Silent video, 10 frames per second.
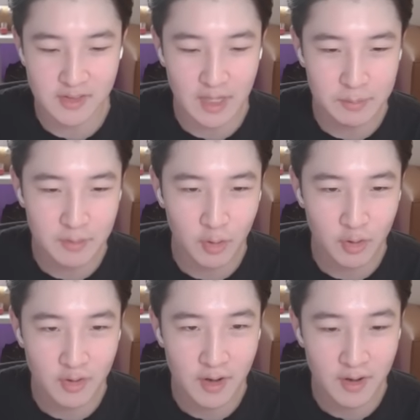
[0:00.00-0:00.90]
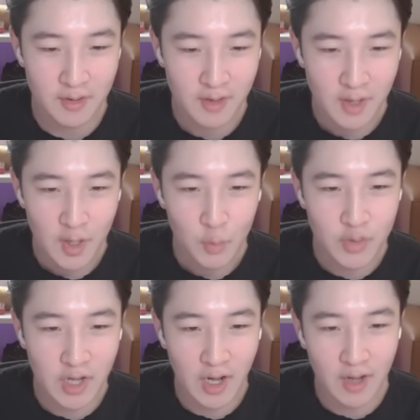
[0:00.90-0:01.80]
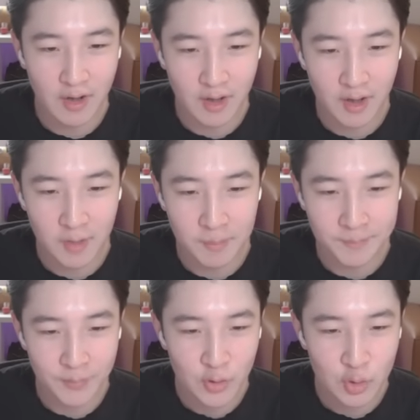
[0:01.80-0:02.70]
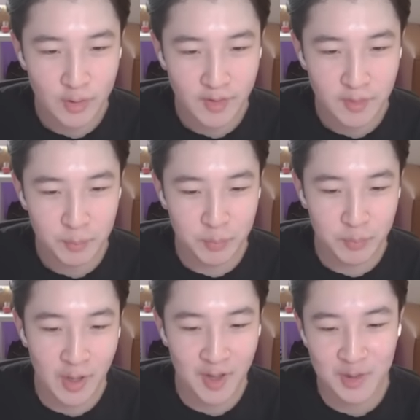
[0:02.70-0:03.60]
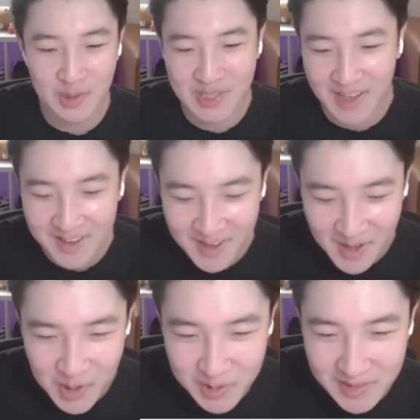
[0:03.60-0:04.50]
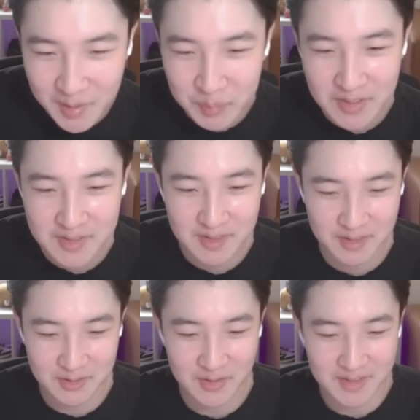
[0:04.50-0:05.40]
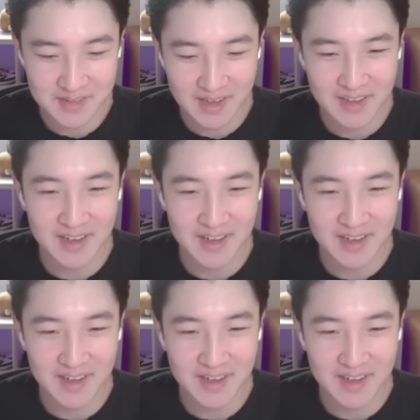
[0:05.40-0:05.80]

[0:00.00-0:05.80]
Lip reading: W Mortar there. We got who let the okay, who let the piss collector in, gang?